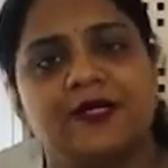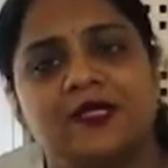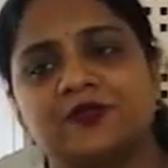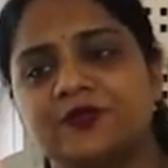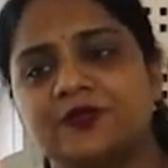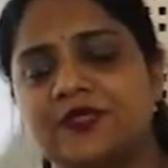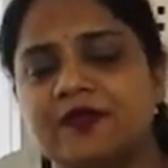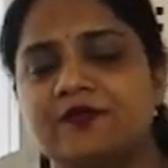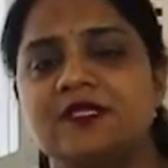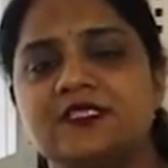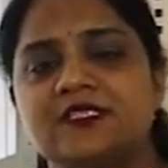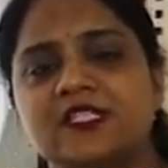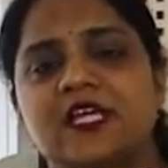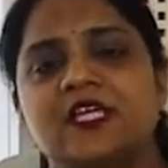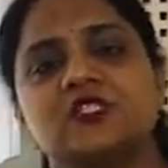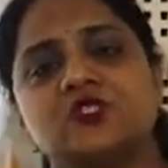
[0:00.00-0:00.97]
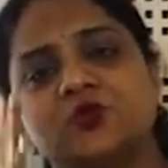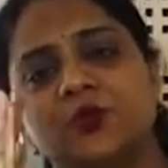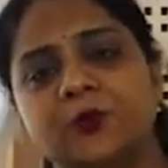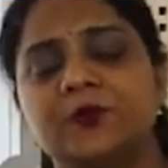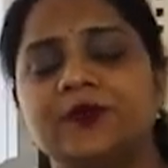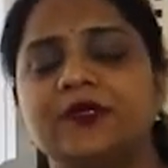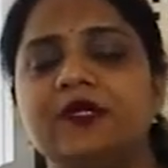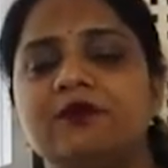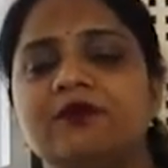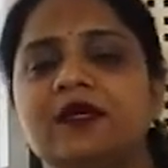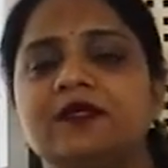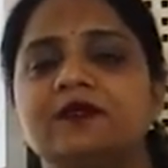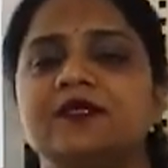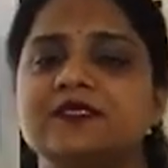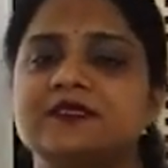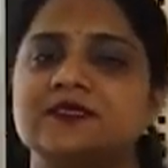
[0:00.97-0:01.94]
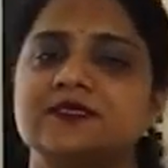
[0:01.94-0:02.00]
So they will change only when
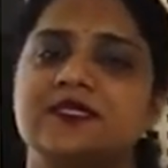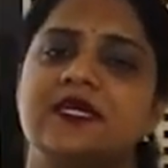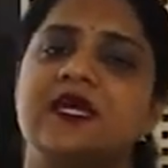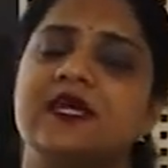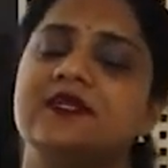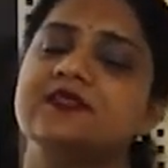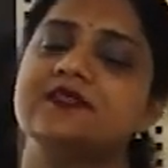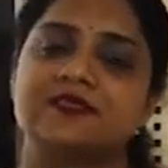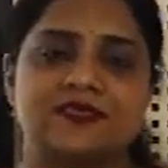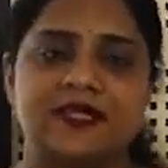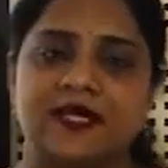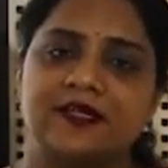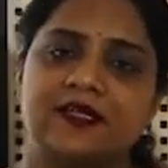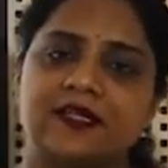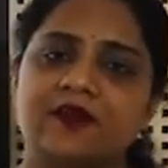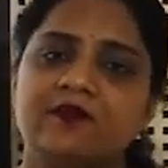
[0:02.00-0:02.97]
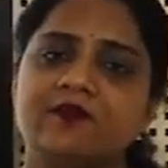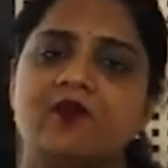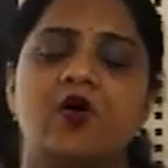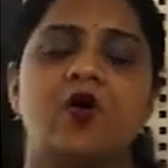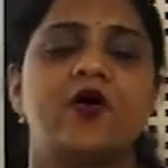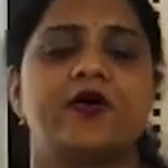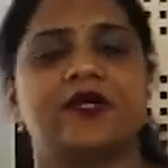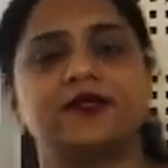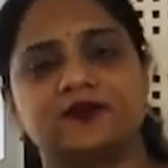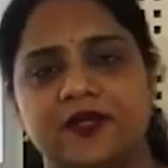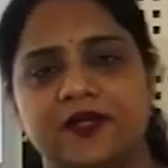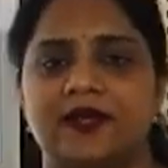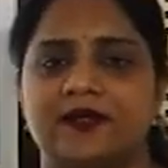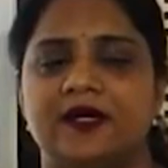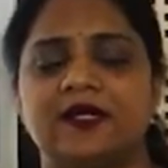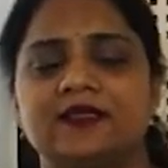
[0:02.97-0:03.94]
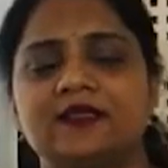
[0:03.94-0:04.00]
they see an incentive or a
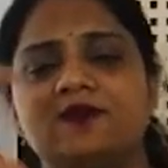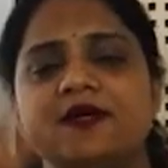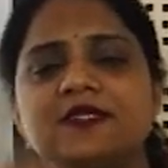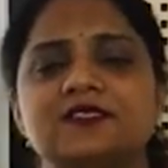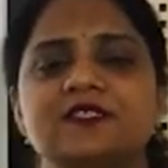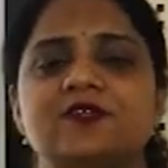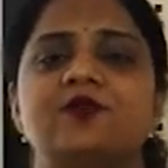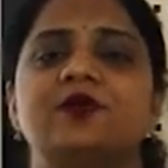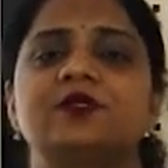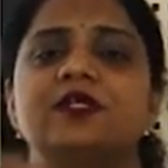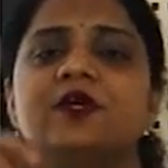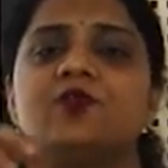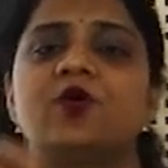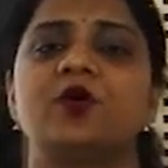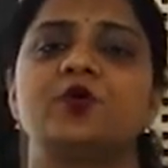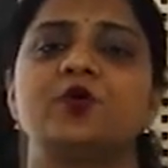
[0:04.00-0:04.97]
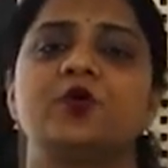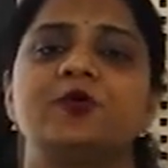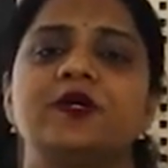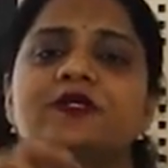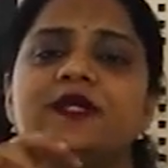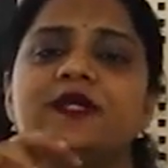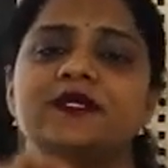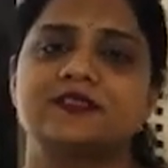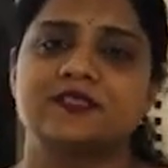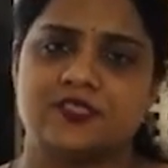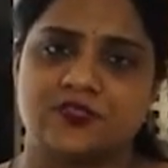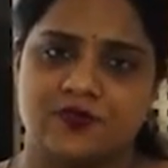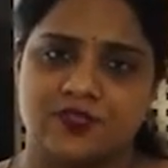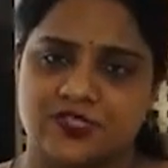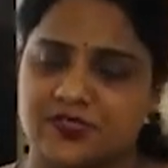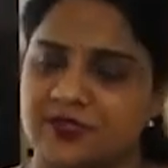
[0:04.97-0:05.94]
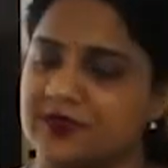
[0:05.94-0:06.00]
threat. Otherwise, they want to be in that
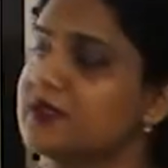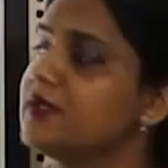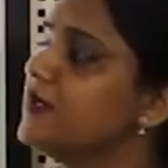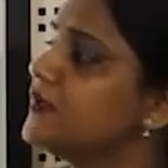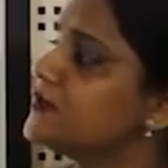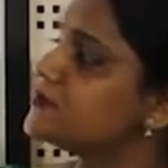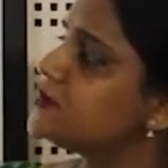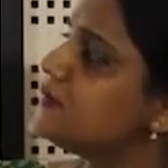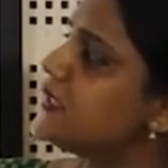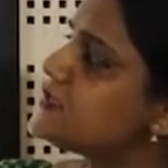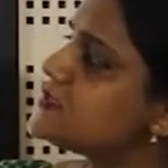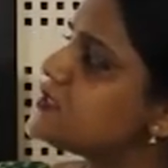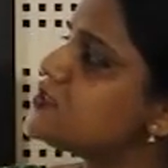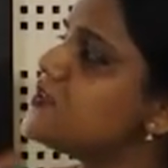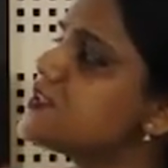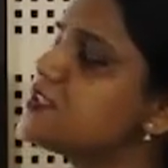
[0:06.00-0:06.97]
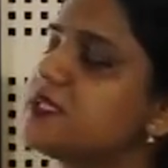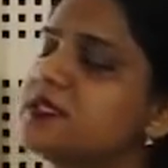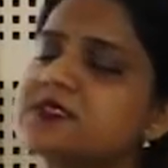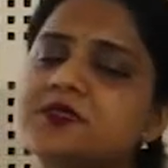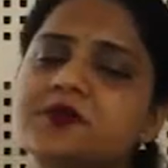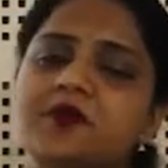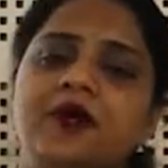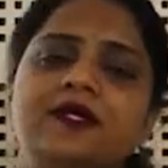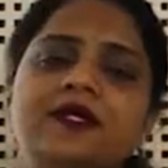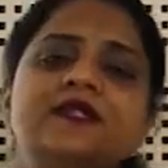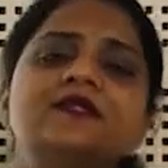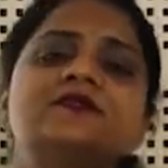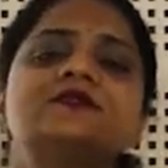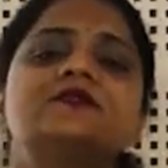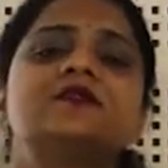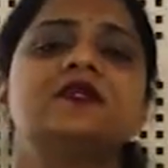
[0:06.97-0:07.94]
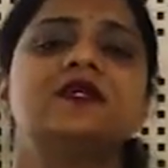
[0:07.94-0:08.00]
situation. So that situation is called as
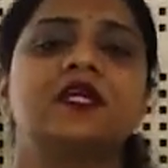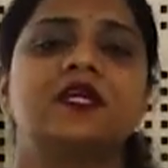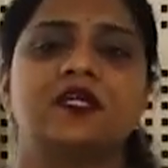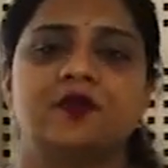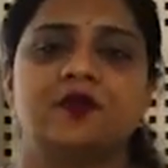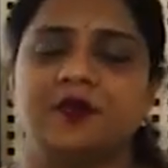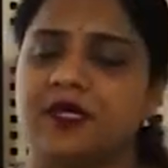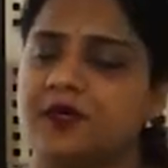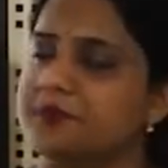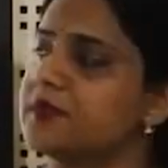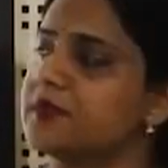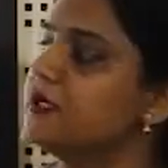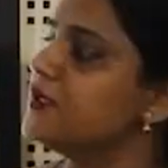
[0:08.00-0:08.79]
equilibrium.